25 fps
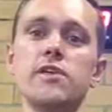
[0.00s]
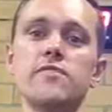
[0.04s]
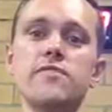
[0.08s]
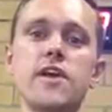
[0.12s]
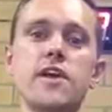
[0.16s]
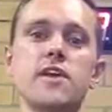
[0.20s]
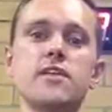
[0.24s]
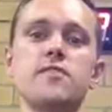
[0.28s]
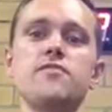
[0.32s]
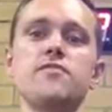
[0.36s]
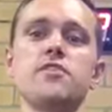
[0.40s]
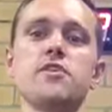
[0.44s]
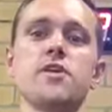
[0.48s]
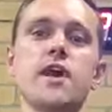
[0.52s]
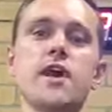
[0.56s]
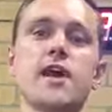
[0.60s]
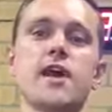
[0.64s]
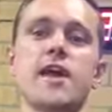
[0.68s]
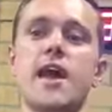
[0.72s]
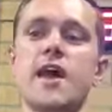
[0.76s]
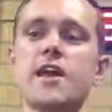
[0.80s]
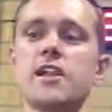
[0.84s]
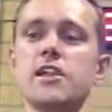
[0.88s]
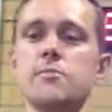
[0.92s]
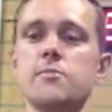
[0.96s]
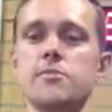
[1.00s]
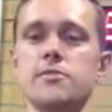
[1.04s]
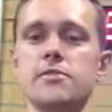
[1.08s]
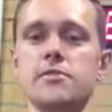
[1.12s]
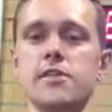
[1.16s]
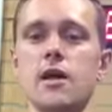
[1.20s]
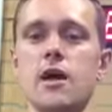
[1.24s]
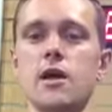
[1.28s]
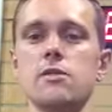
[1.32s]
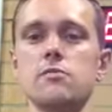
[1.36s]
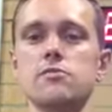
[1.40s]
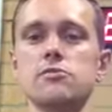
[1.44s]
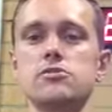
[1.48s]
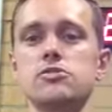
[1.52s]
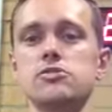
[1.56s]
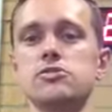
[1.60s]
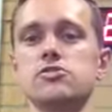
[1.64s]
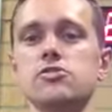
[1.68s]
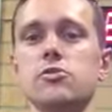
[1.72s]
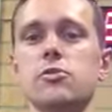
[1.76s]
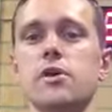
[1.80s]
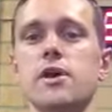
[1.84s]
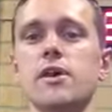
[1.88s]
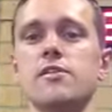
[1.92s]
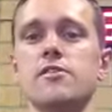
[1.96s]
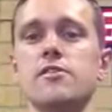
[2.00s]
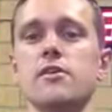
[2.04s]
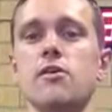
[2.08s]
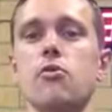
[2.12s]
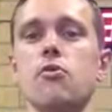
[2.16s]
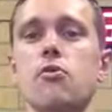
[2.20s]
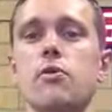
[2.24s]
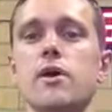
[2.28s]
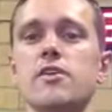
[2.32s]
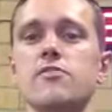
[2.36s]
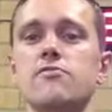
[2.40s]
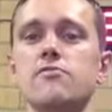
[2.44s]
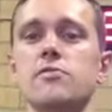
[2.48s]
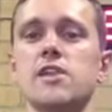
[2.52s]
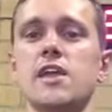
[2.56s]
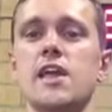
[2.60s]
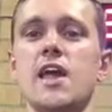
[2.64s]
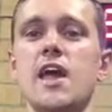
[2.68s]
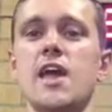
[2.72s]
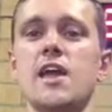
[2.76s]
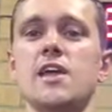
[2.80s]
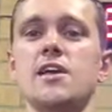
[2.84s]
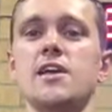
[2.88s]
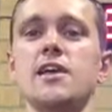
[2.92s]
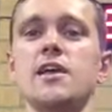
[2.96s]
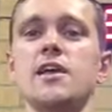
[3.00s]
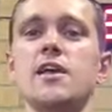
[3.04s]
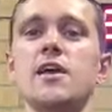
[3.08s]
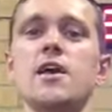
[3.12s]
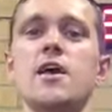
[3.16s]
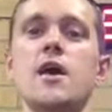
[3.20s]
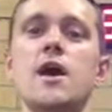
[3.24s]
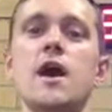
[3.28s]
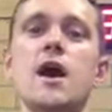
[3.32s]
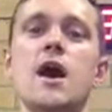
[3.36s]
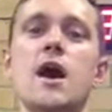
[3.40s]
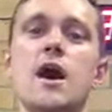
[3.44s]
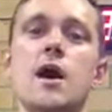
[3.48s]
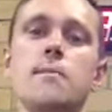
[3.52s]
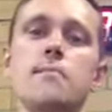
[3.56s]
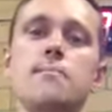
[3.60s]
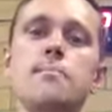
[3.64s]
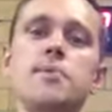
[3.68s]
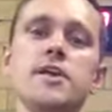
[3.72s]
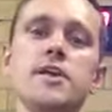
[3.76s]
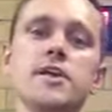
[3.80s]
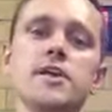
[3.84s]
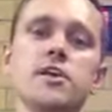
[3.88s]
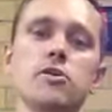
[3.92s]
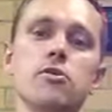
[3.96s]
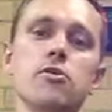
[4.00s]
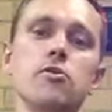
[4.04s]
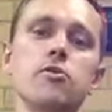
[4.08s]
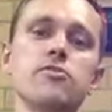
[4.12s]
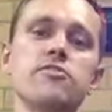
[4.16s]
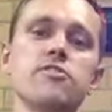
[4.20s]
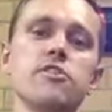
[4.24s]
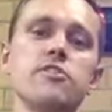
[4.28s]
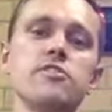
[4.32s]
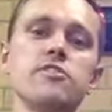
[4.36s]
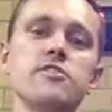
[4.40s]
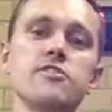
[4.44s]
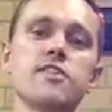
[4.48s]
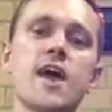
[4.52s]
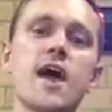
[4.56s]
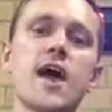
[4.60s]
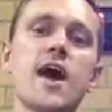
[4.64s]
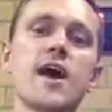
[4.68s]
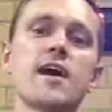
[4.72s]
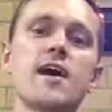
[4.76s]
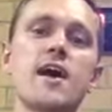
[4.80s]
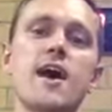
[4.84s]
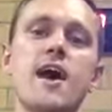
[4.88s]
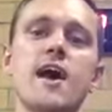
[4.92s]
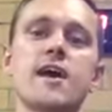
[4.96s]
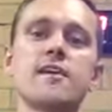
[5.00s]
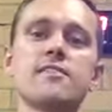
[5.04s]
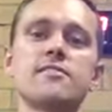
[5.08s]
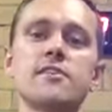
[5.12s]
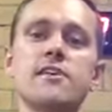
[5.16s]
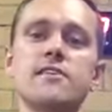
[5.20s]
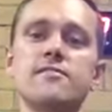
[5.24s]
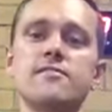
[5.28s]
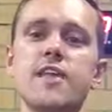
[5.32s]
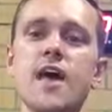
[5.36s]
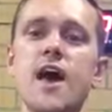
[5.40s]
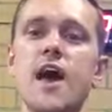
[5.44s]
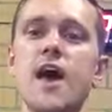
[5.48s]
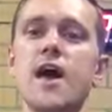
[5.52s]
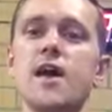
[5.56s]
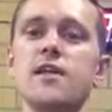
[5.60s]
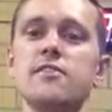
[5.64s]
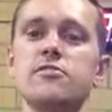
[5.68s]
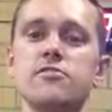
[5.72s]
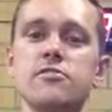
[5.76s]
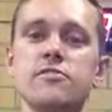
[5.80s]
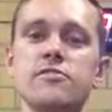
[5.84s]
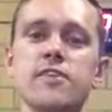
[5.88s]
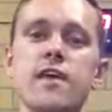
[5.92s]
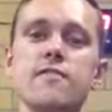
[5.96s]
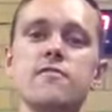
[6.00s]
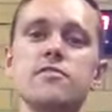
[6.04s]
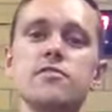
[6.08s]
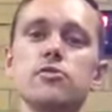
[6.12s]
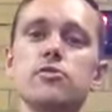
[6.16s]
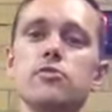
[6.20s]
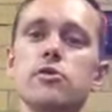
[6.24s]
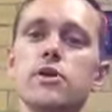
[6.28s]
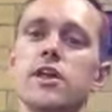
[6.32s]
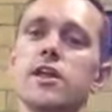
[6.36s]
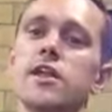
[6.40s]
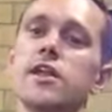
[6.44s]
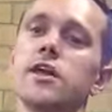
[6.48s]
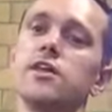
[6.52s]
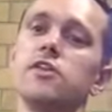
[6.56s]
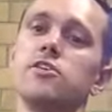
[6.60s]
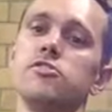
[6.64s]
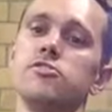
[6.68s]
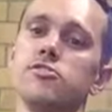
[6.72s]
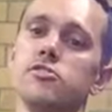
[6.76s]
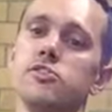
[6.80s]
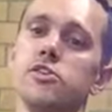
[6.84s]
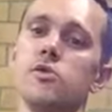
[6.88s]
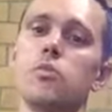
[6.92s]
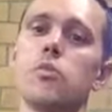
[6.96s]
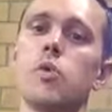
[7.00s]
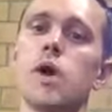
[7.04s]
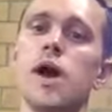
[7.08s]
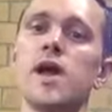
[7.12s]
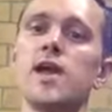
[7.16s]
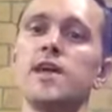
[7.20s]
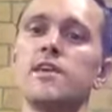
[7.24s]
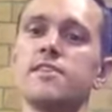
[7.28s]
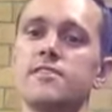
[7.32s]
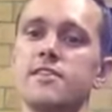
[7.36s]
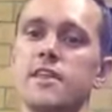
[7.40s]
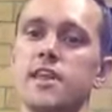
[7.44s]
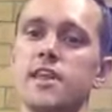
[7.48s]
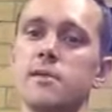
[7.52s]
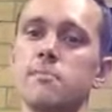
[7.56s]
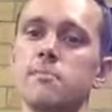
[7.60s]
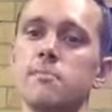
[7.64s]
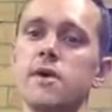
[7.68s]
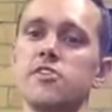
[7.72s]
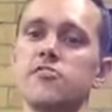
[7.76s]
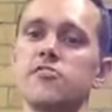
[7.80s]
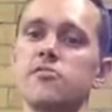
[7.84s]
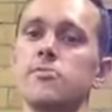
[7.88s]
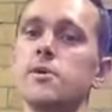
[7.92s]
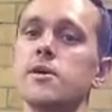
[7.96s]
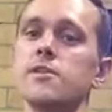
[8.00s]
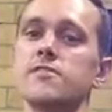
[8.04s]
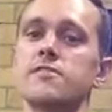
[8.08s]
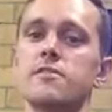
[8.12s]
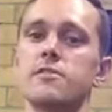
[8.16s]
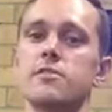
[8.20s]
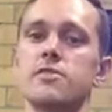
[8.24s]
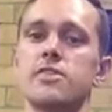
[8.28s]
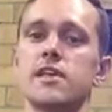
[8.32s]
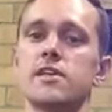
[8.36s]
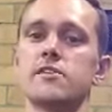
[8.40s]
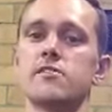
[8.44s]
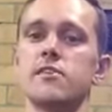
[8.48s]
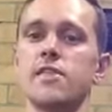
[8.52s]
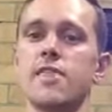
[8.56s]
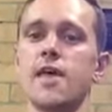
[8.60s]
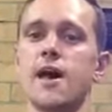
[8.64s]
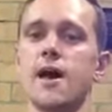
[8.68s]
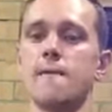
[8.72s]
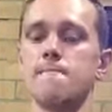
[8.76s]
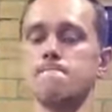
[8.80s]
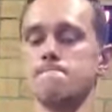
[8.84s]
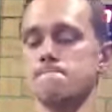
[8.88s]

fat if you get calipers done, which is always really handy. But you can also just access that and just have a look at it. You do your waist, hip measurements and things like that.